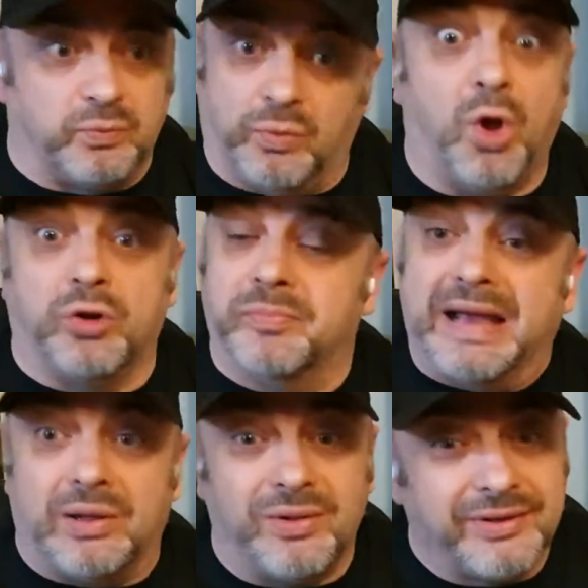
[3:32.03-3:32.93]
rock and
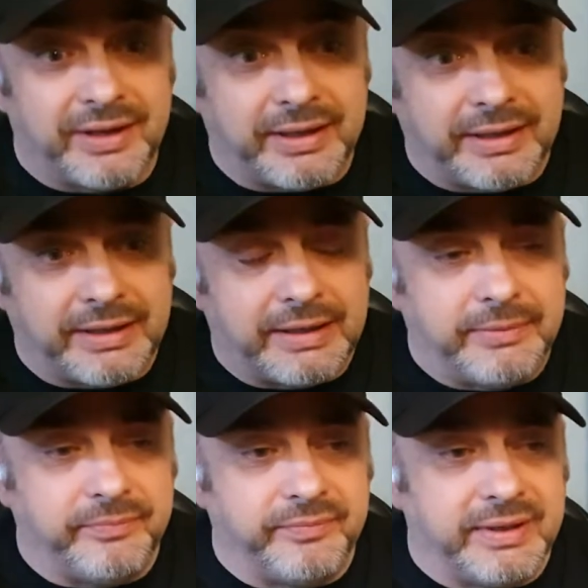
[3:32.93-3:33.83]
metal,
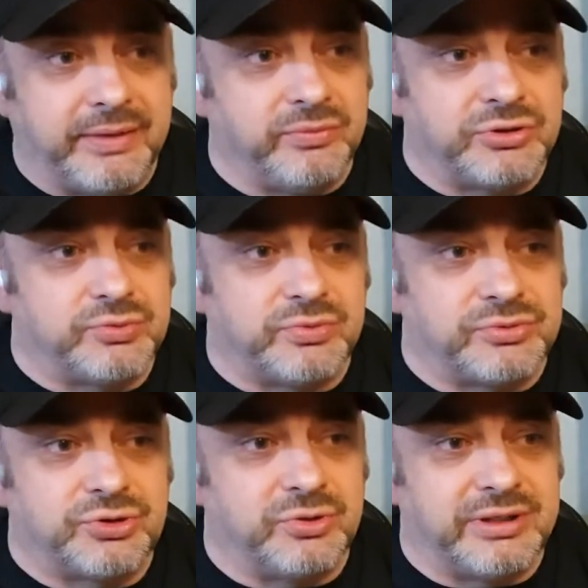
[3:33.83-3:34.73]
um, it was
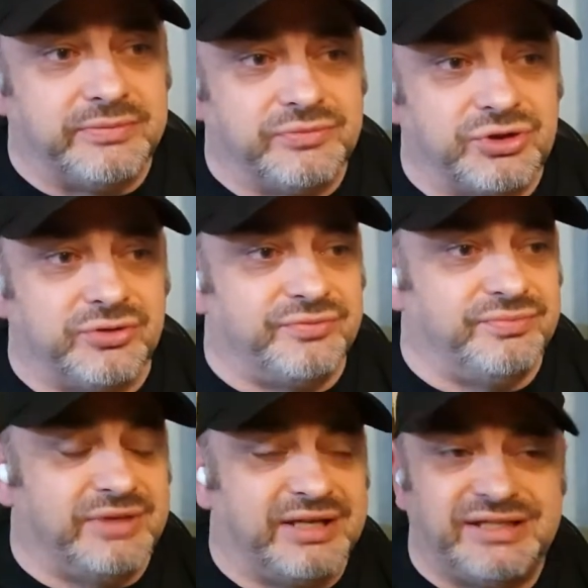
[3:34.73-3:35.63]
talking sort of
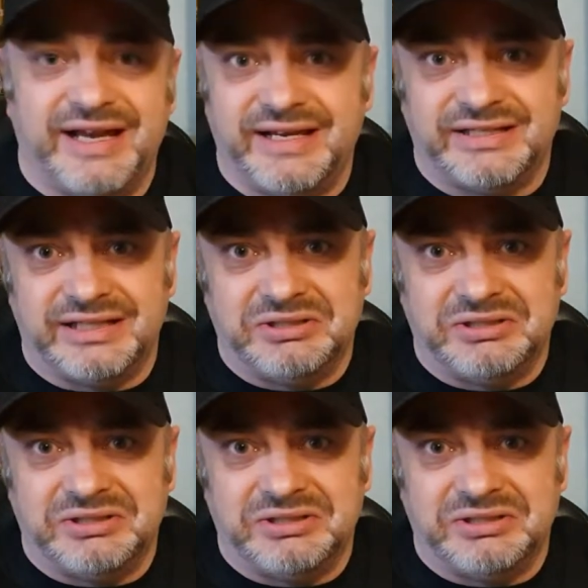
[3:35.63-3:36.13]
nineteen eighty,